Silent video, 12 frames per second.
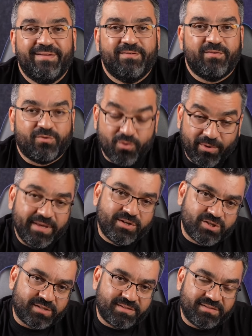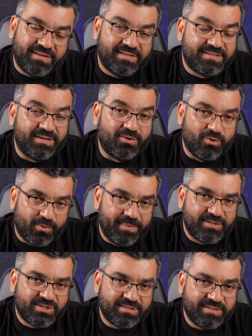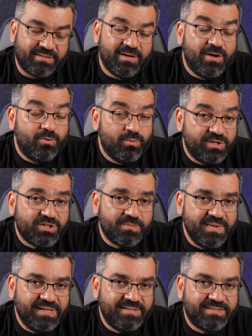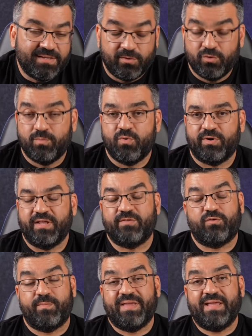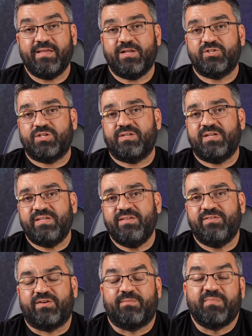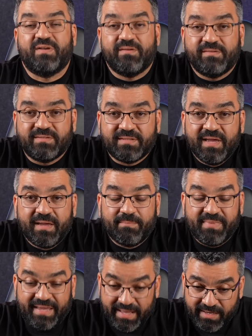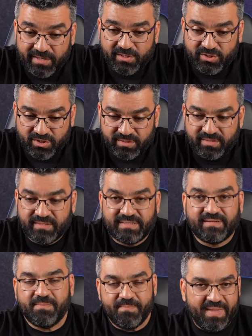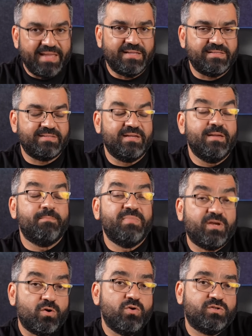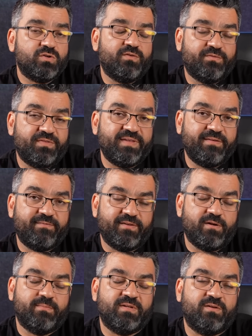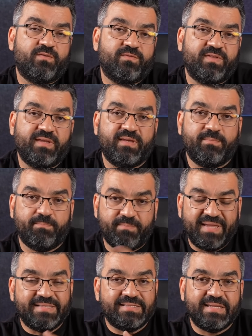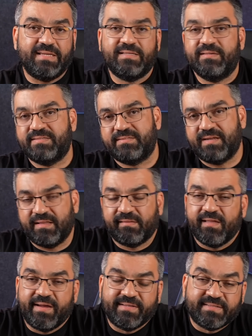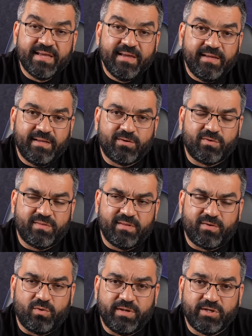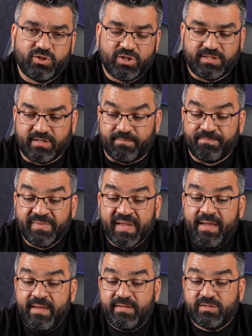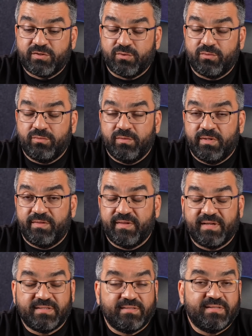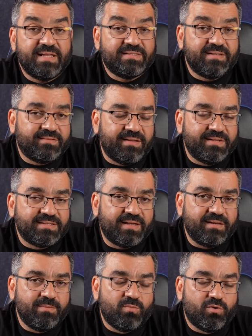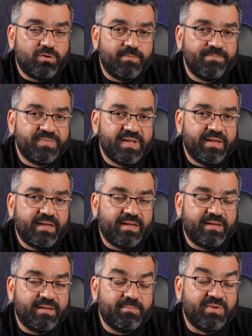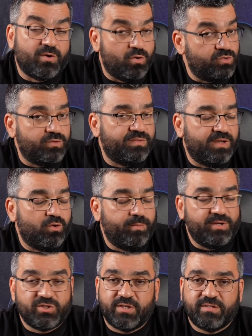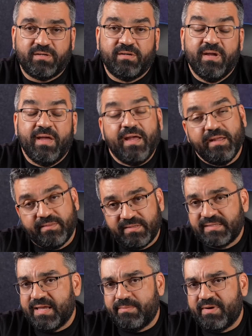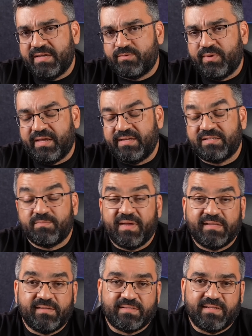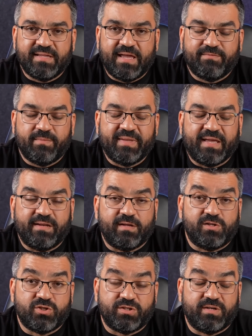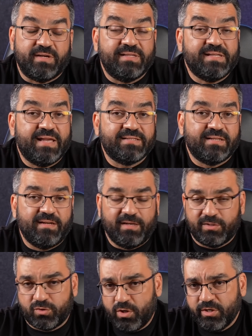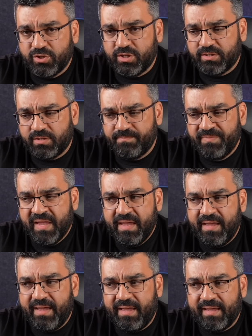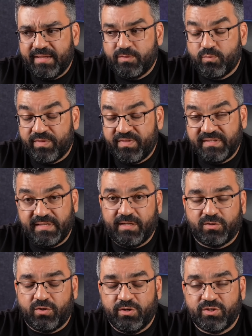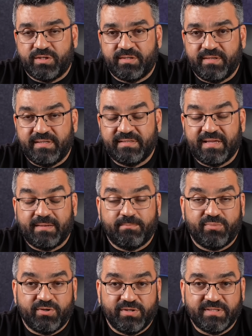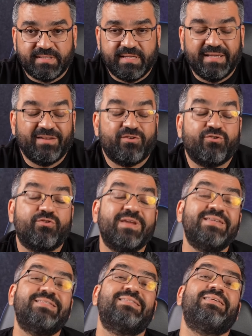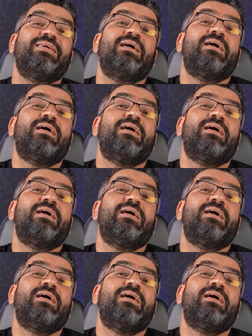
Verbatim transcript: rolling shutter, it's a global shutter, which means no more need for mechanical shutter either, because mechanical shutters remained because of the phenomenon of the bend bending straight lines in the rolling shutter. So that's not a risk anymore. Uh, because of the global shutter and this camera as we can expect does not have a mechanical shutter it has an electronic shutter and with this electronic shutter it can burst crazy